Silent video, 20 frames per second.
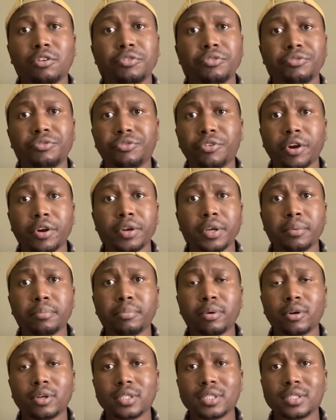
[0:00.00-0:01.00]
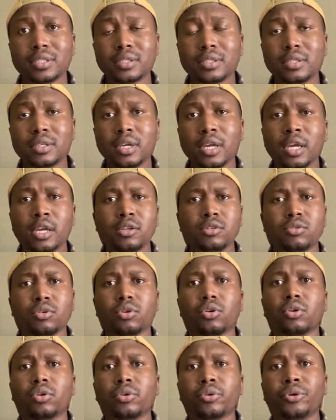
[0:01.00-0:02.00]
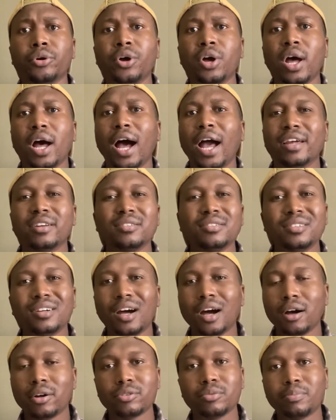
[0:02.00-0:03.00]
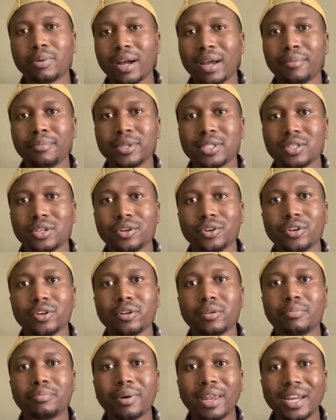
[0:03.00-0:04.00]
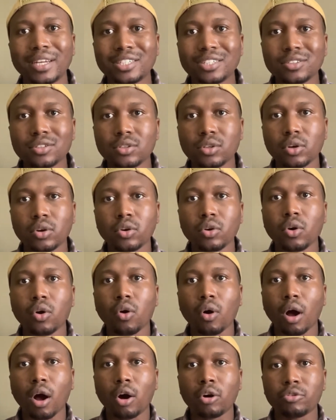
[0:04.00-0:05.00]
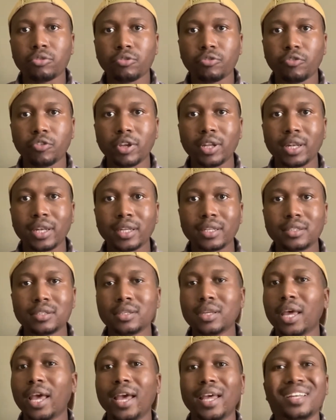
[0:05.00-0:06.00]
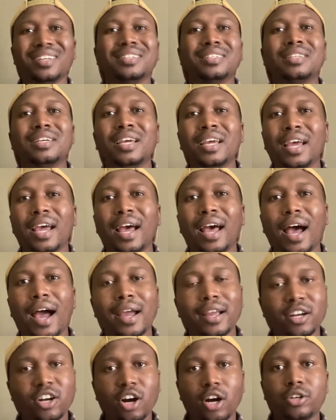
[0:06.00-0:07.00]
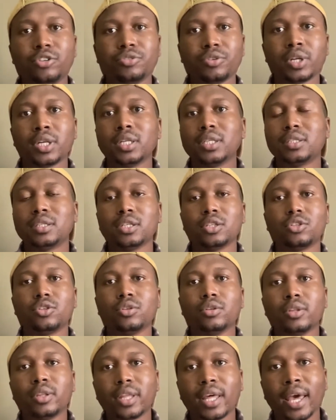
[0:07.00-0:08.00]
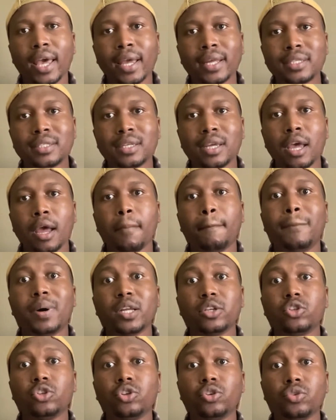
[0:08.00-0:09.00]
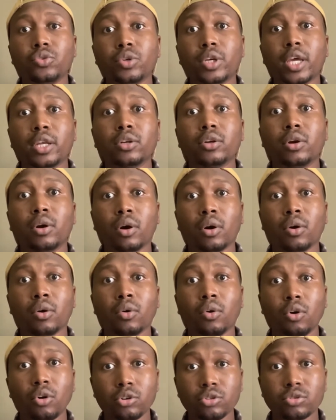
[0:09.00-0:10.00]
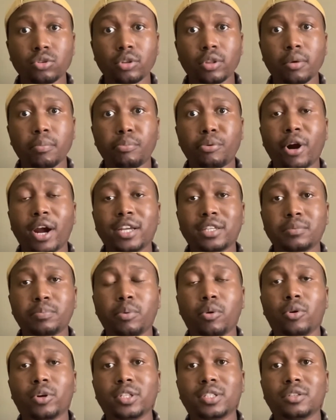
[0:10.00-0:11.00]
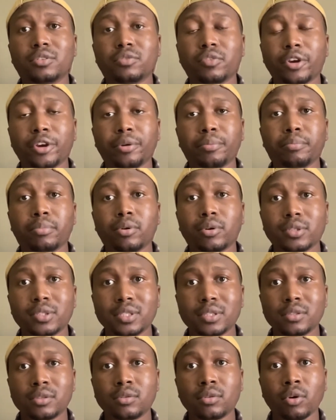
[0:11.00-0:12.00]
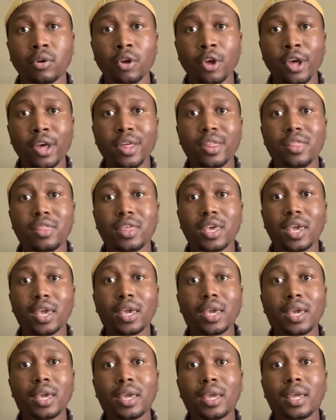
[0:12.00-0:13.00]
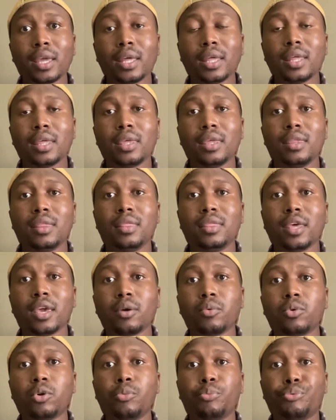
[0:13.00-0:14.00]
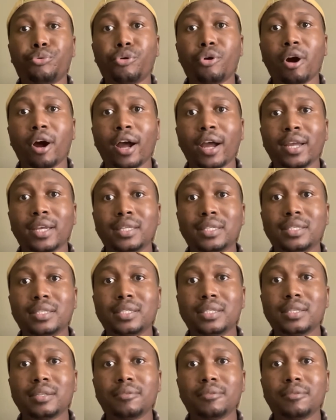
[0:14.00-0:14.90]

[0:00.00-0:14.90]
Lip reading: Very important. So I don't know how to buy material, but I just know how to feel it. And I can't really teach you that. But you can go, also the price point is very important. So they will price